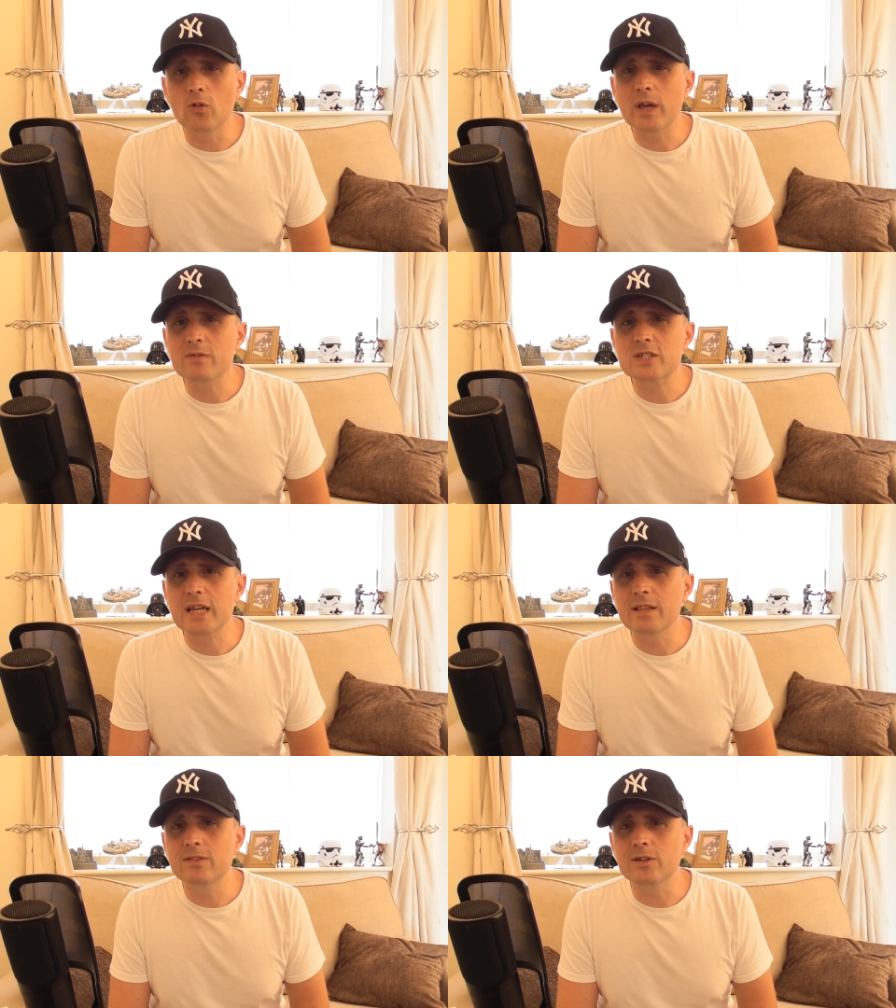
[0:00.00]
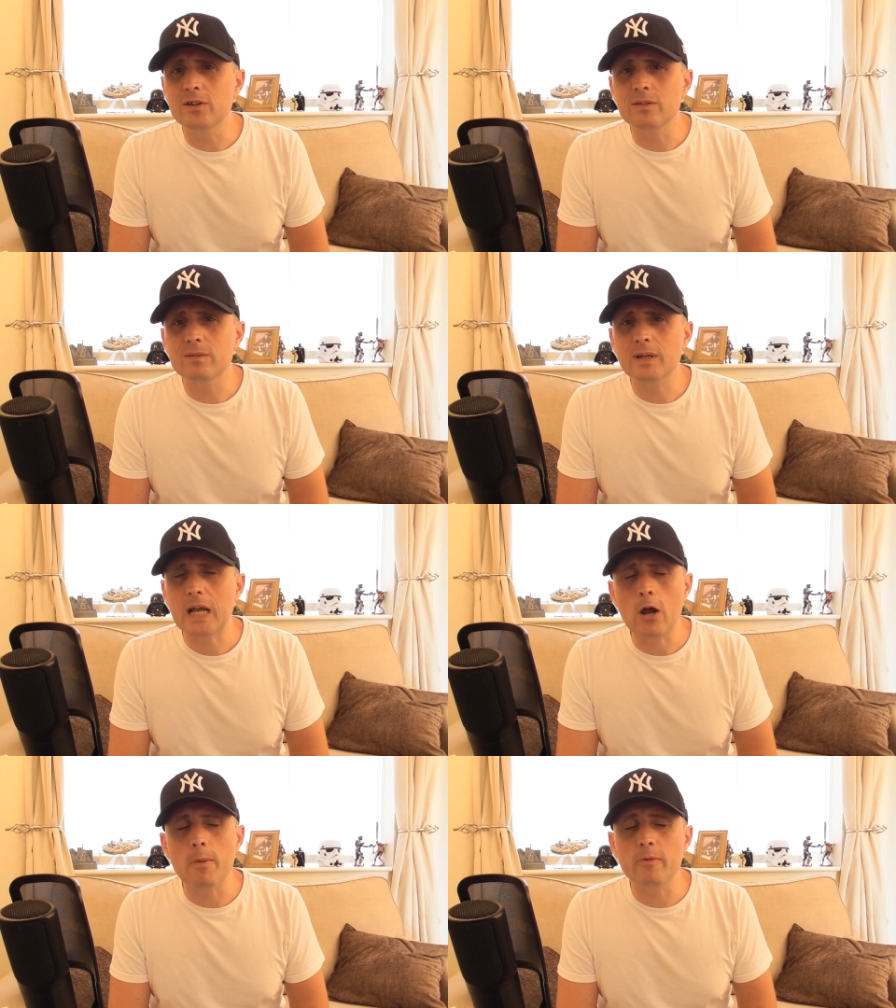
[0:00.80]
or they've said that,
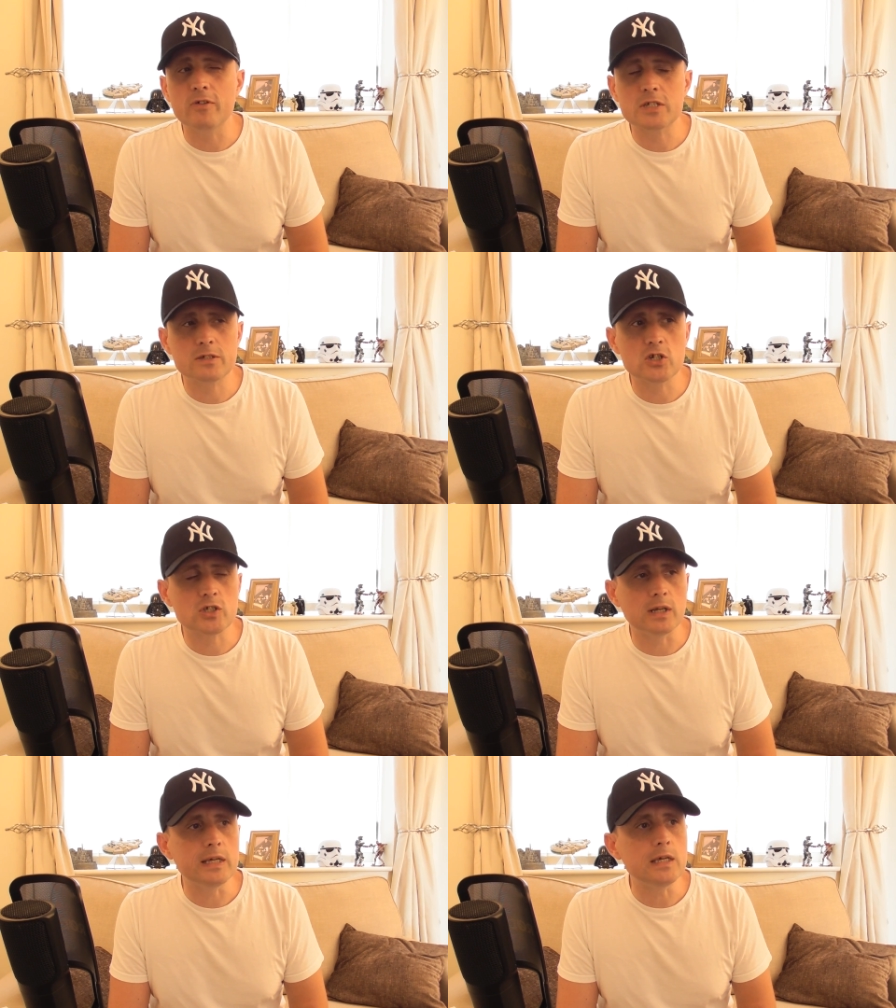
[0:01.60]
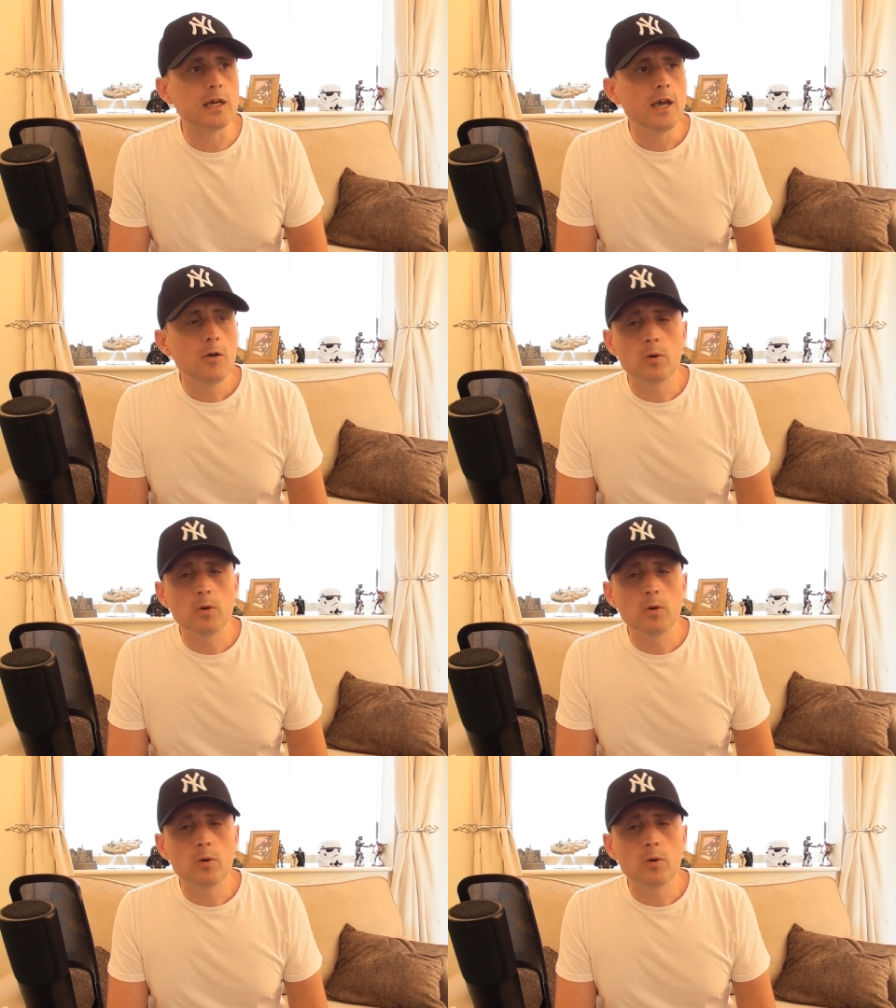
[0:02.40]
I can't remember if it's just a leak,